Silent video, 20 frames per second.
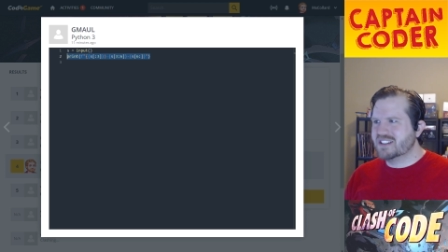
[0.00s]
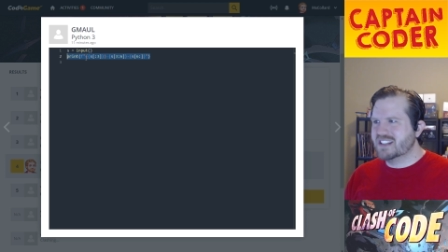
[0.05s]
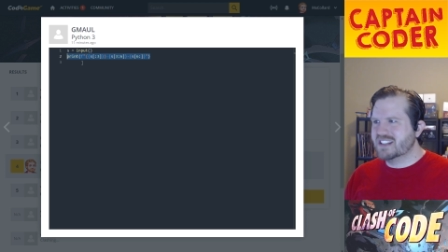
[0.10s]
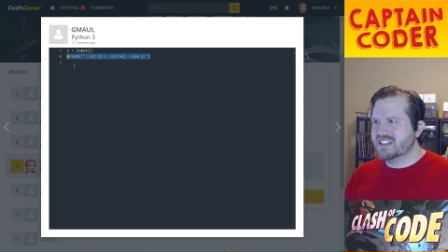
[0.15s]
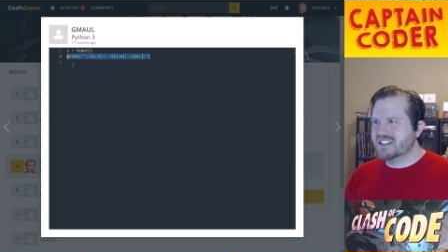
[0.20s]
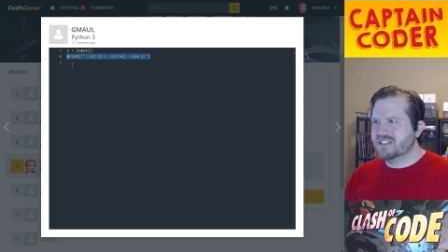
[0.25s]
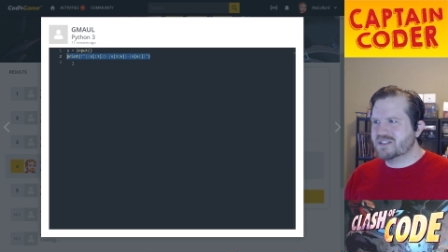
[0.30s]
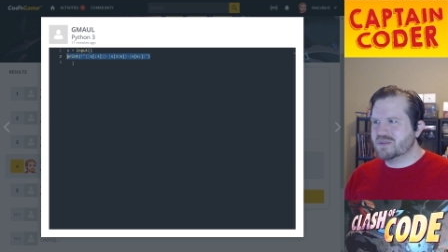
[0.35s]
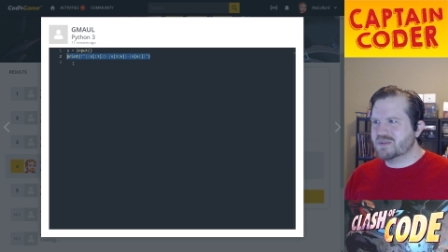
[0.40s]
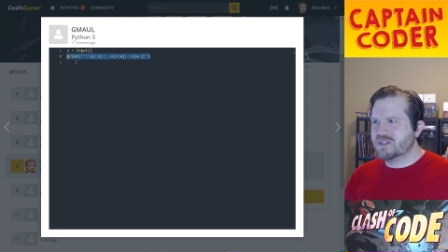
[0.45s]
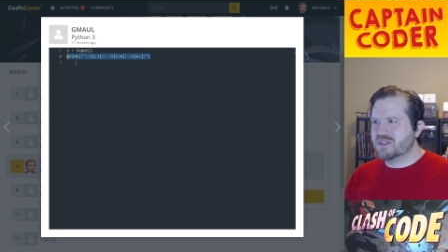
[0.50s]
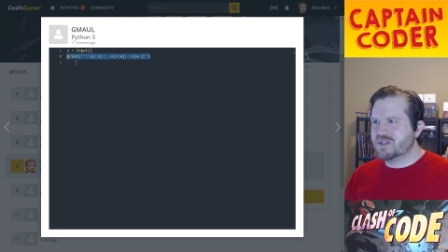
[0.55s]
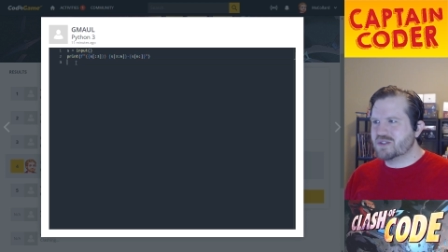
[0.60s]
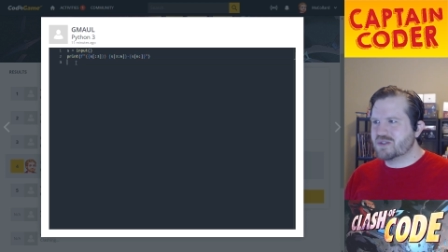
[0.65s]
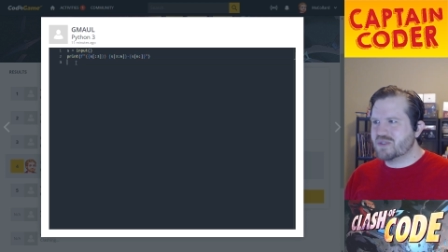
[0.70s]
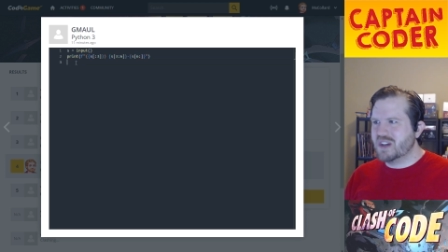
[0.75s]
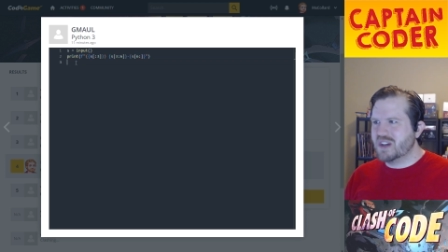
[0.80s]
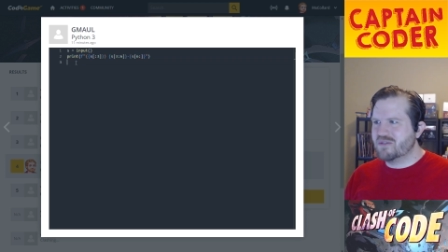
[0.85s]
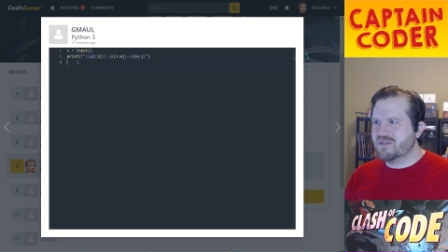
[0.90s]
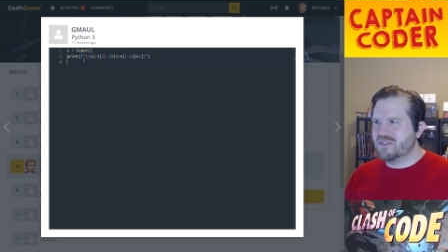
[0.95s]
They just went
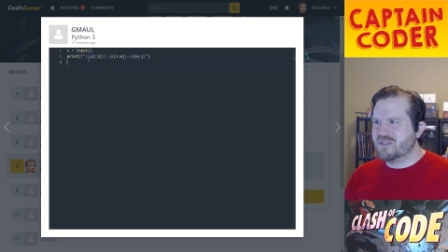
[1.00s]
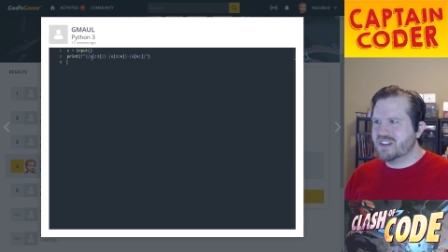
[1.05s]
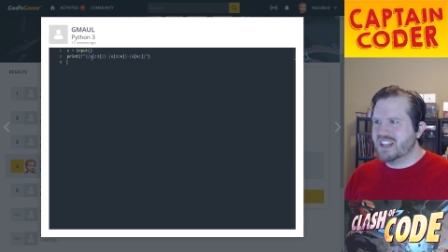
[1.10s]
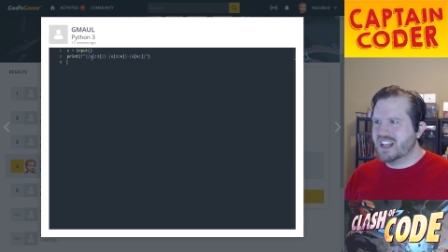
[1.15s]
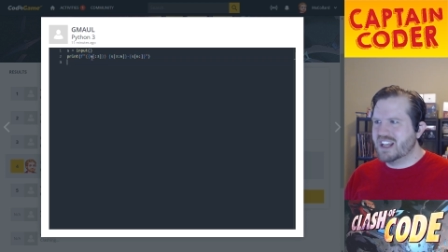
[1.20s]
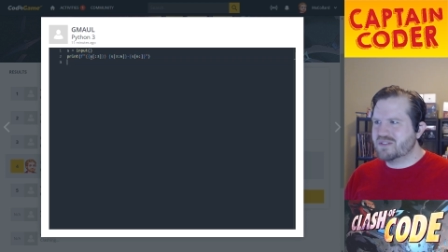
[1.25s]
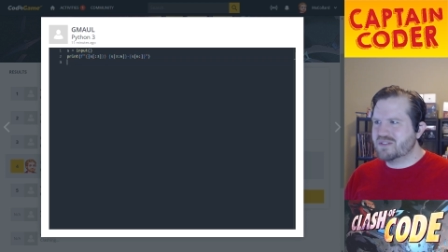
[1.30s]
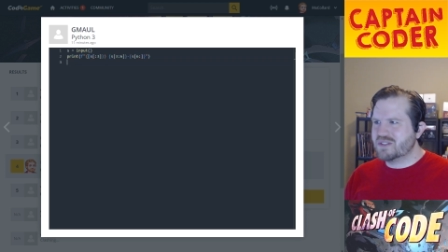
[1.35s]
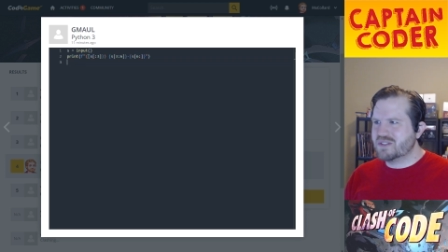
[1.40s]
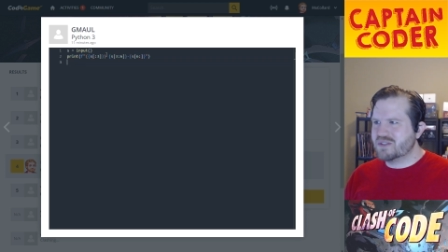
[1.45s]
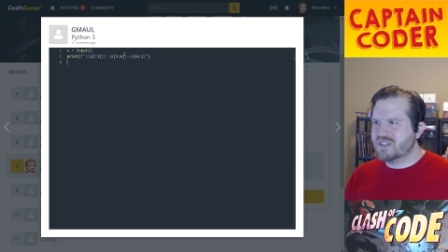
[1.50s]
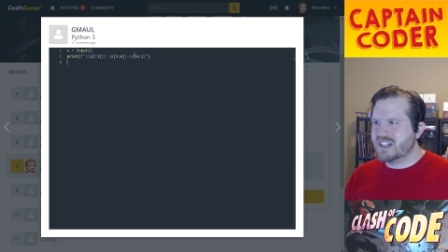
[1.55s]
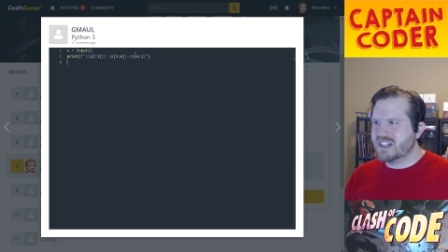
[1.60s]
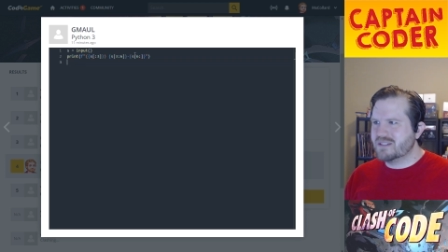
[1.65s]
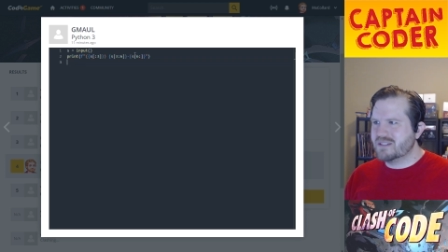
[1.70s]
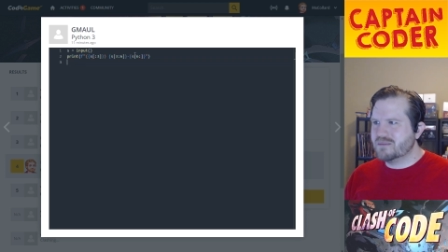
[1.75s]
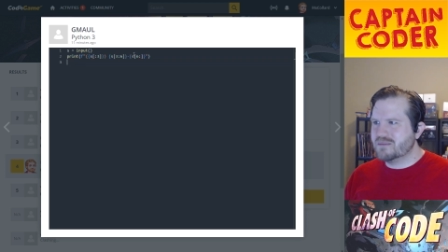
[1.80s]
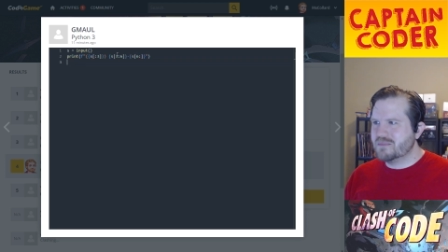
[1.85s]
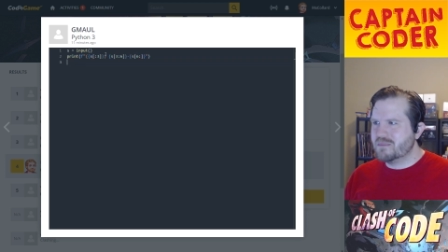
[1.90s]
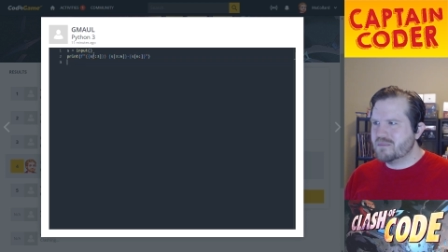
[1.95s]
straight for the F
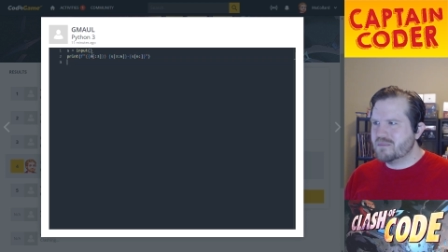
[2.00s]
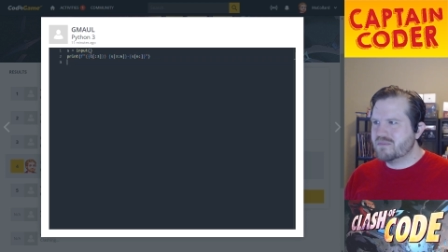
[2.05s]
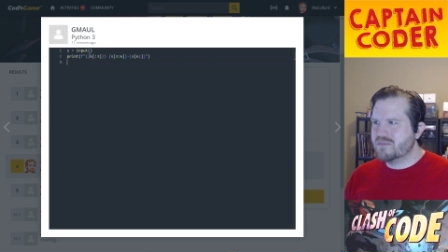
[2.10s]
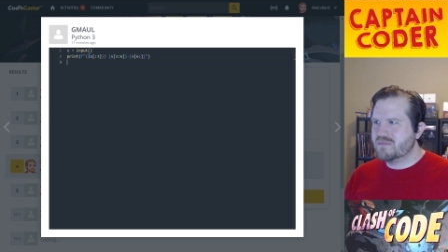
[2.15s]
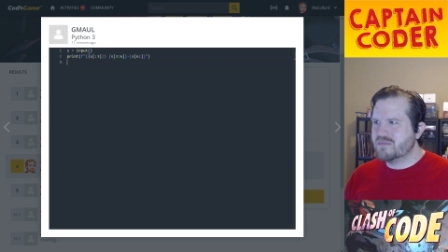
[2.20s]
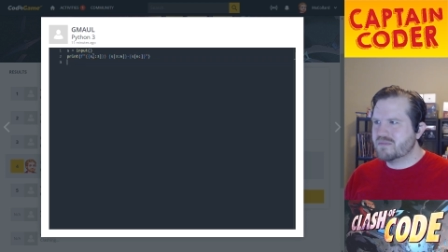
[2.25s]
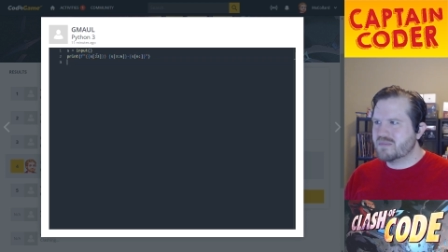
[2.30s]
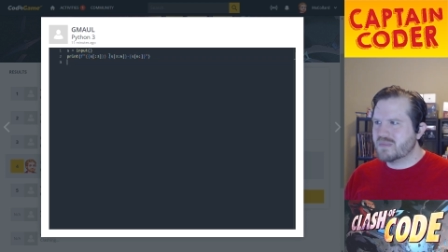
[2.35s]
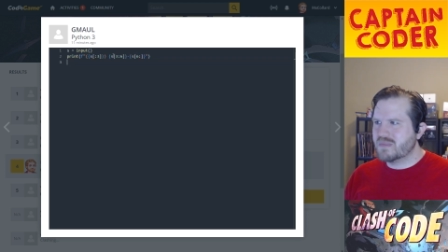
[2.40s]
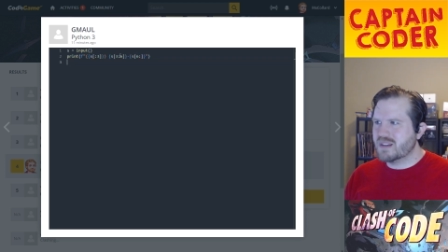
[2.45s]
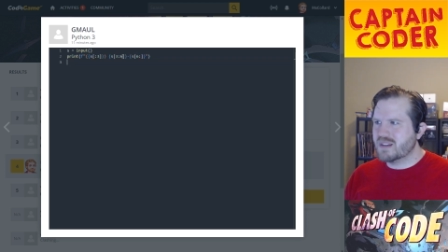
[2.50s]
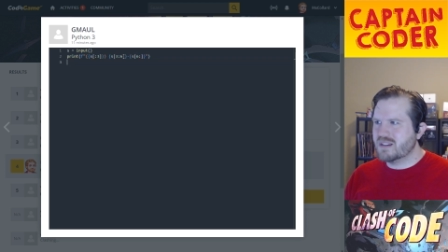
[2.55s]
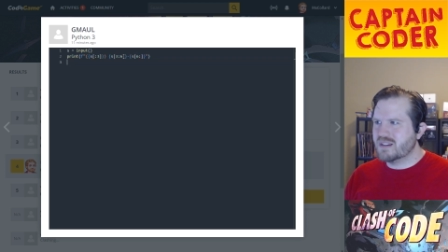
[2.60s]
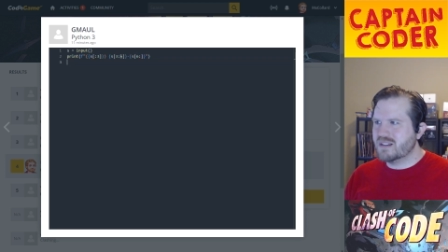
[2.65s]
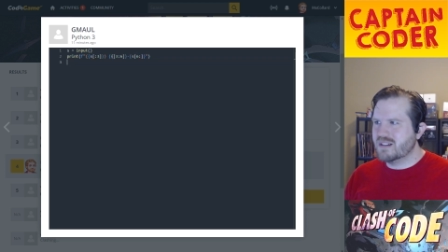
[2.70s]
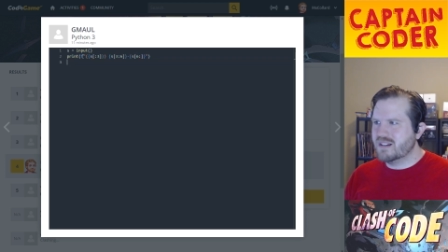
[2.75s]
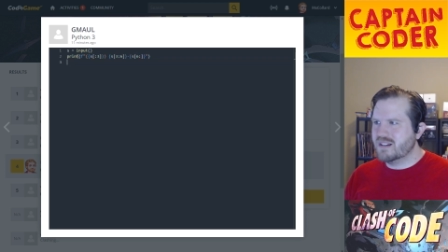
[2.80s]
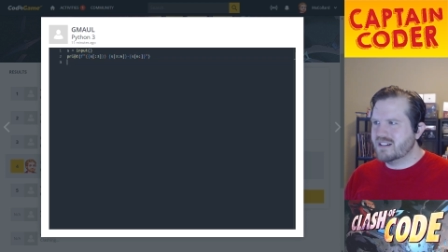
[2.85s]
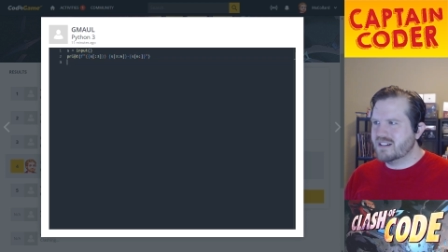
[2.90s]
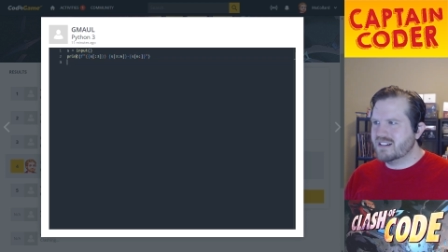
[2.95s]
string.
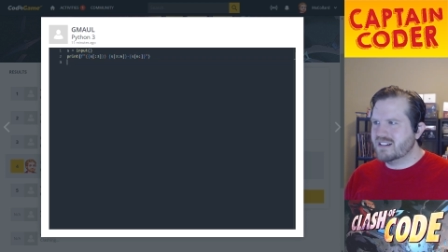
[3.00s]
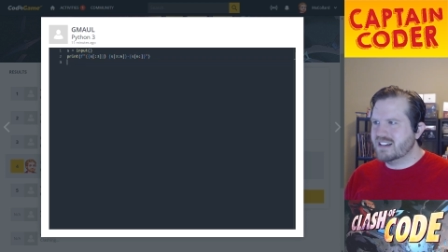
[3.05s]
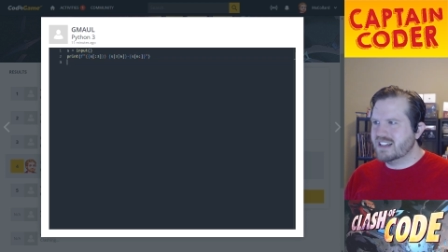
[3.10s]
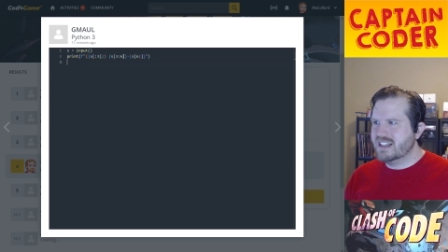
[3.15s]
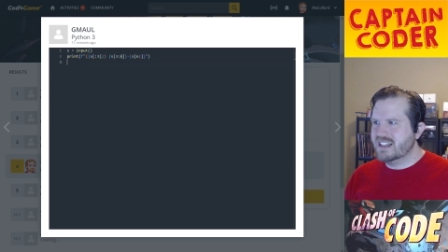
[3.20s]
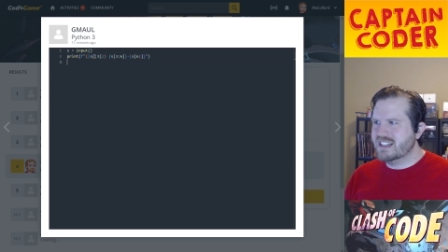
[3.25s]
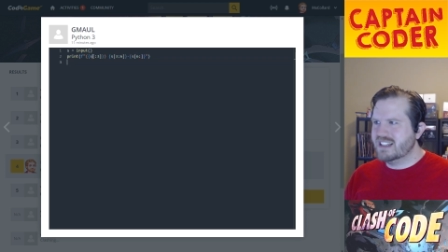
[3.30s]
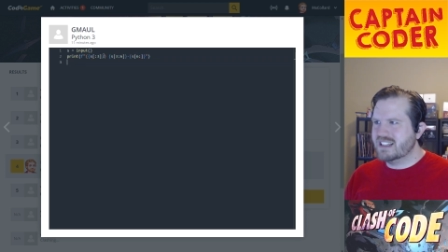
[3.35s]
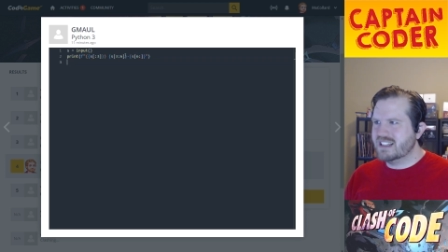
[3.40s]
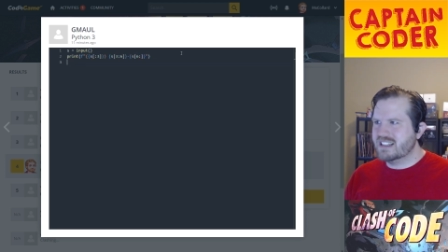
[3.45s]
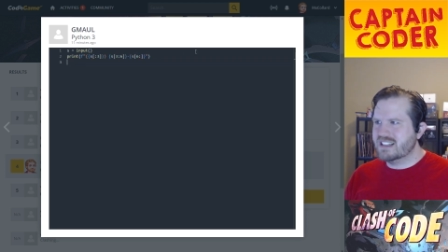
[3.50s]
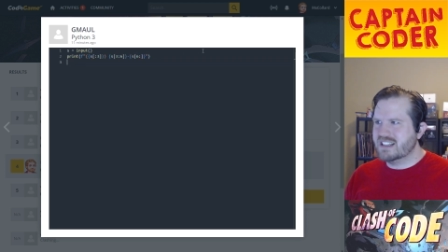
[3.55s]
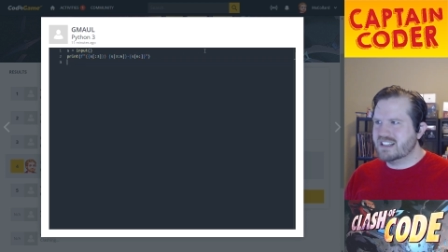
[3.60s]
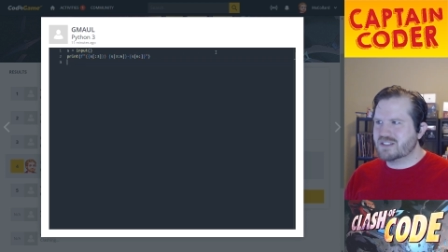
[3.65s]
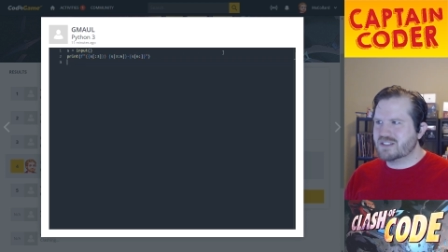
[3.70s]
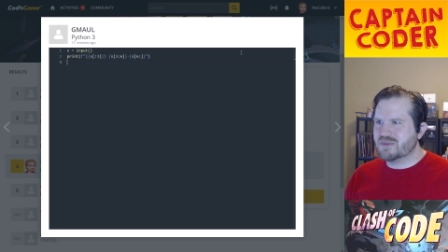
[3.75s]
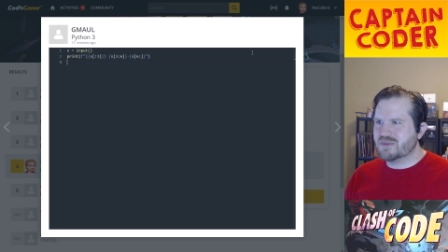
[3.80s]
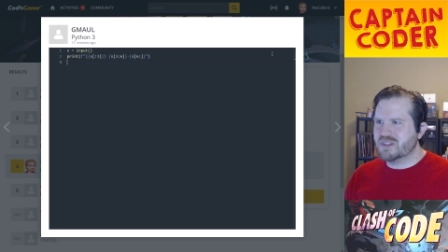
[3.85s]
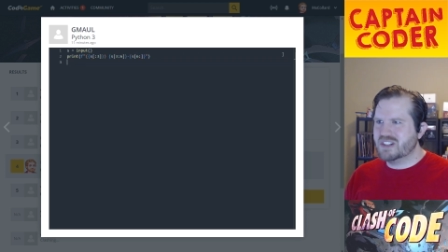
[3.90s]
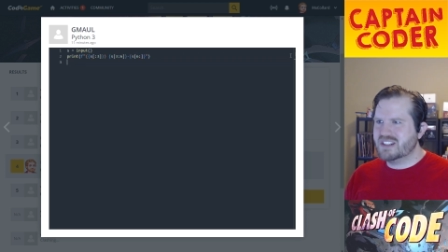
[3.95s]
All right,
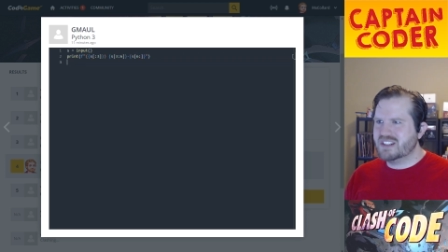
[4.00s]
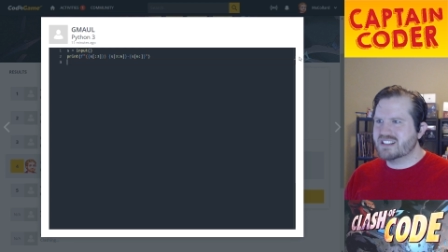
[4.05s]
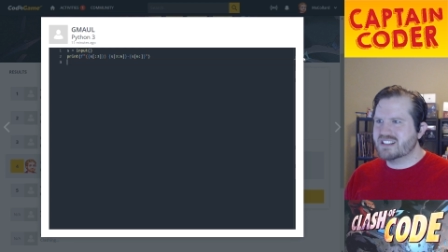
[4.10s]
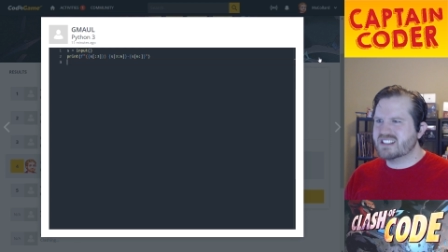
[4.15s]
nice work.